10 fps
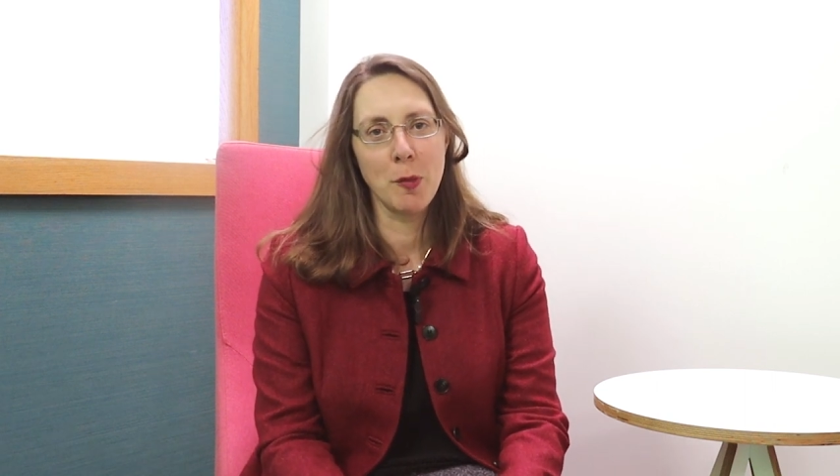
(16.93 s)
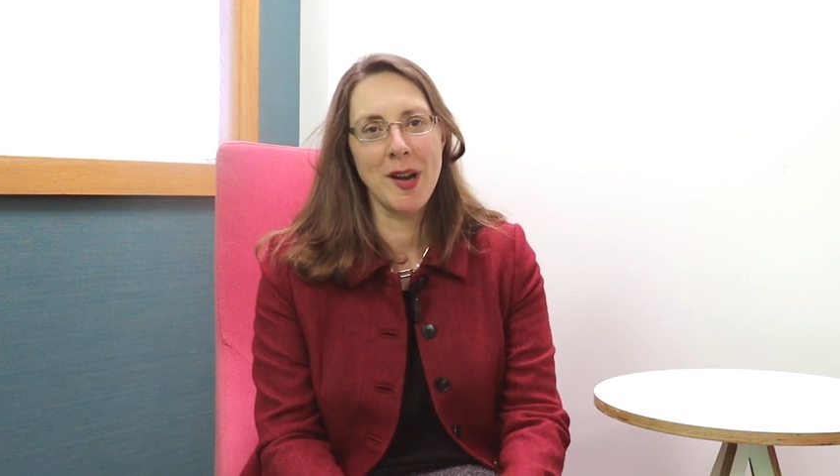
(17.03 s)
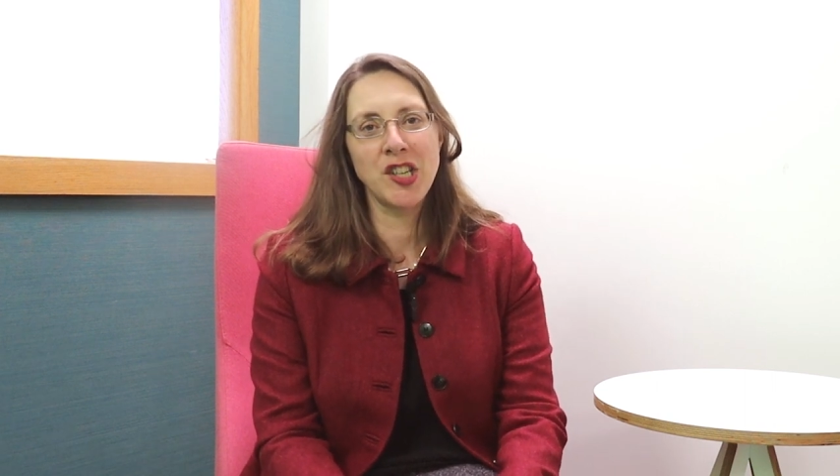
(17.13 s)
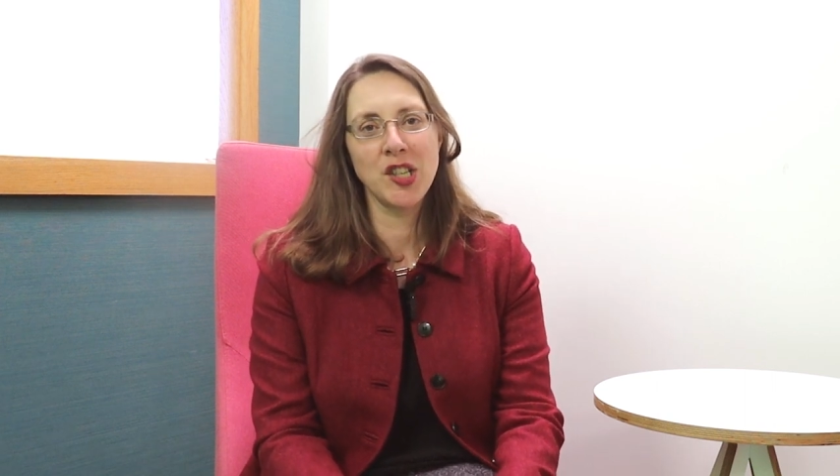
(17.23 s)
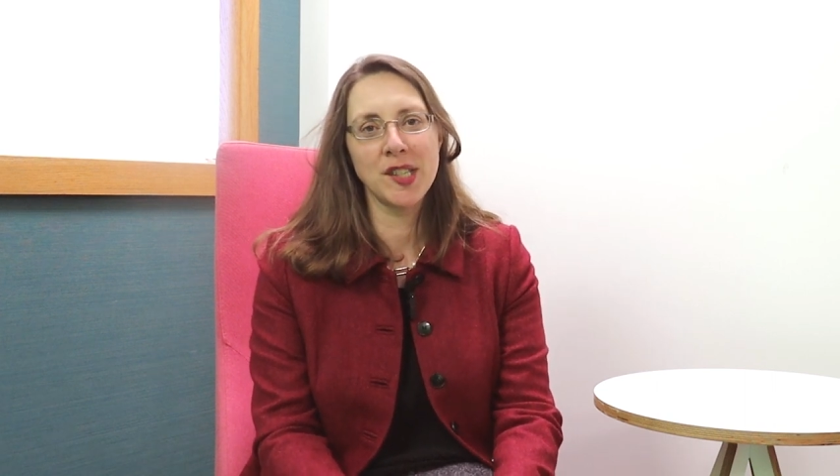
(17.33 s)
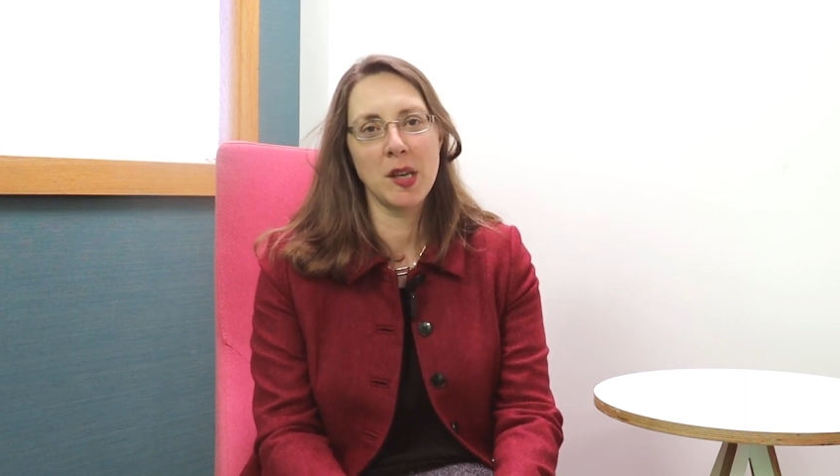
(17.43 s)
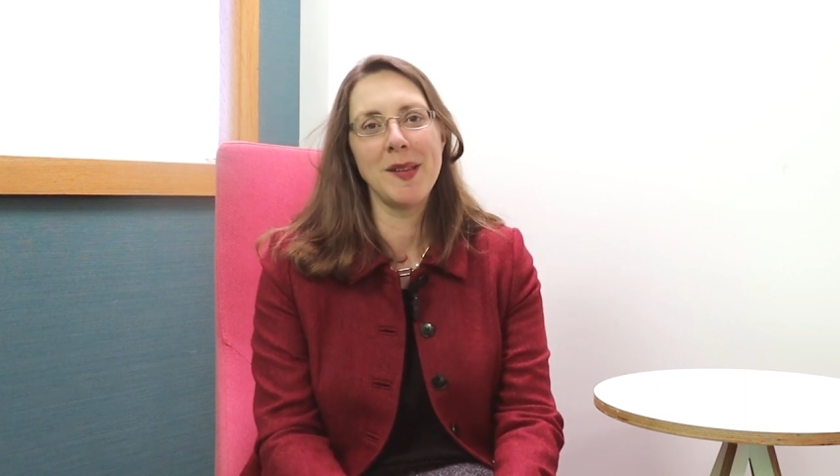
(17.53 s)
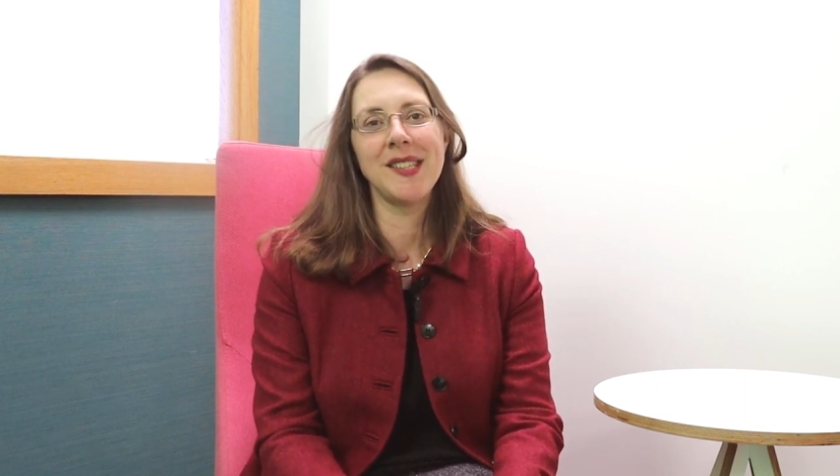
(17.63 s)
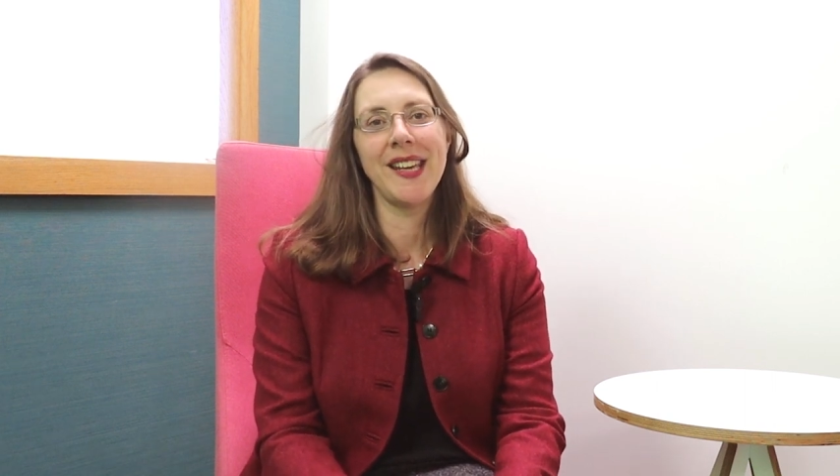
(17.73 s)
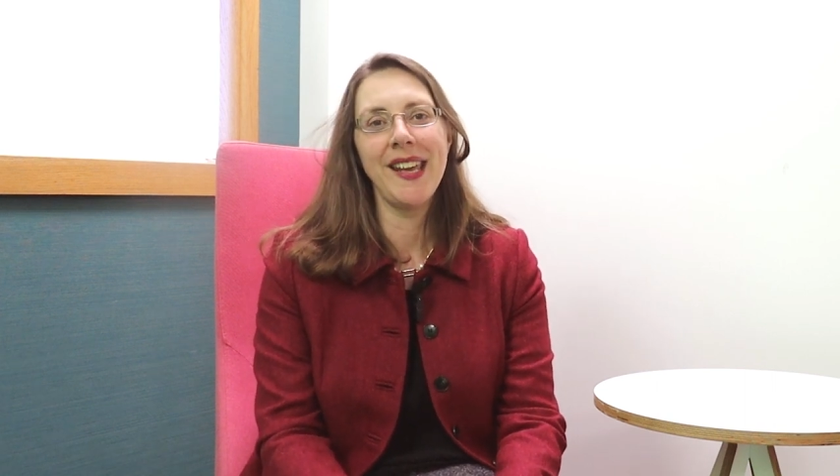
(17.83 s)
the nominations
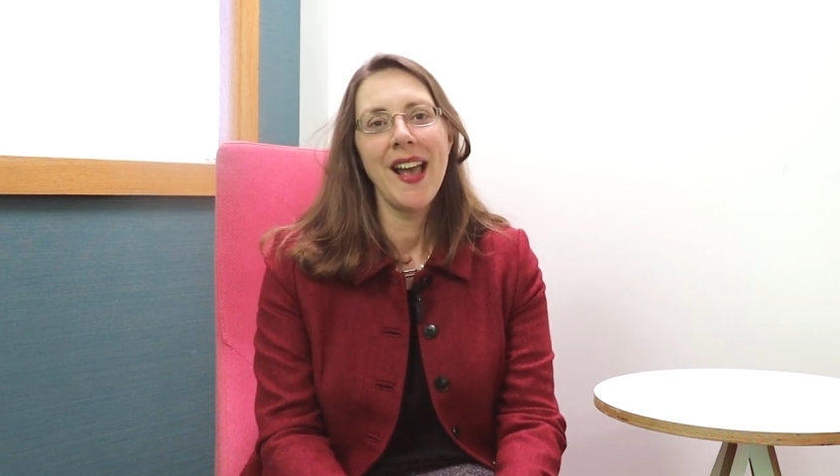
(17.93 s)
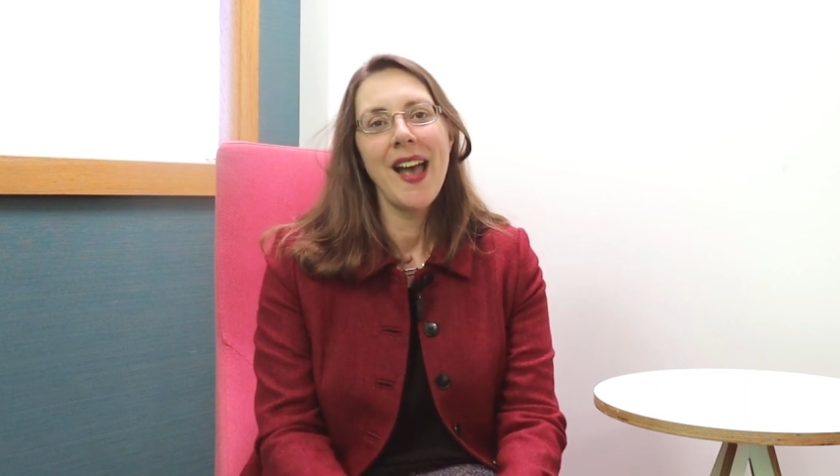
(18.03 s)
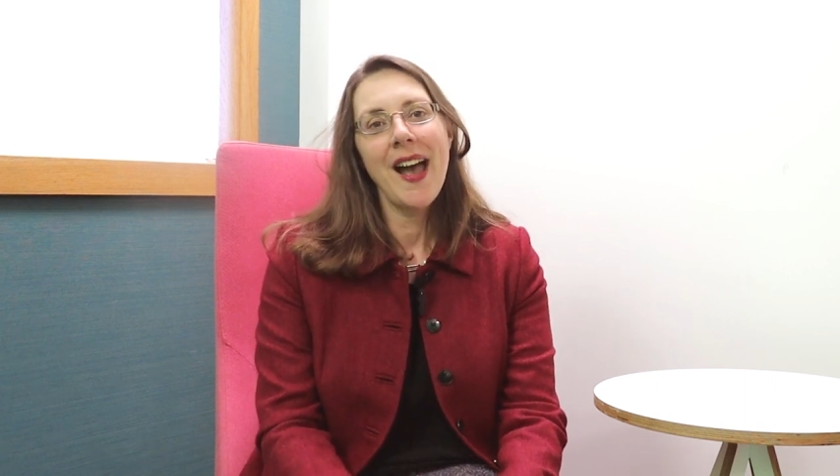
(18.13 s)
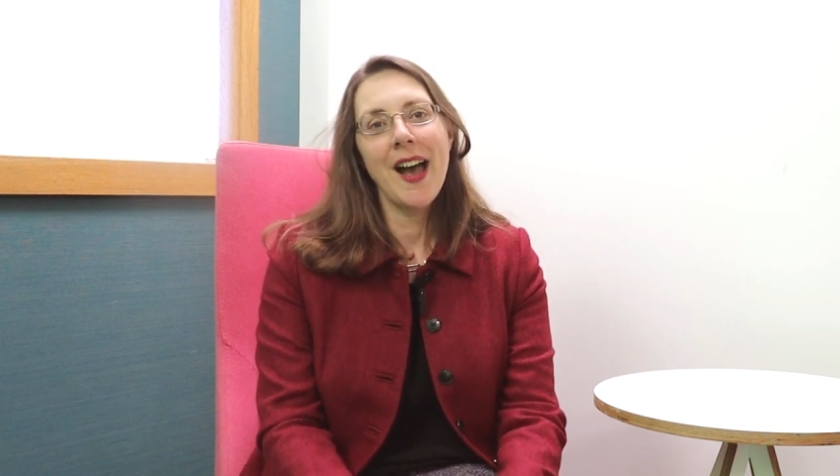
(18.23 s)
committee.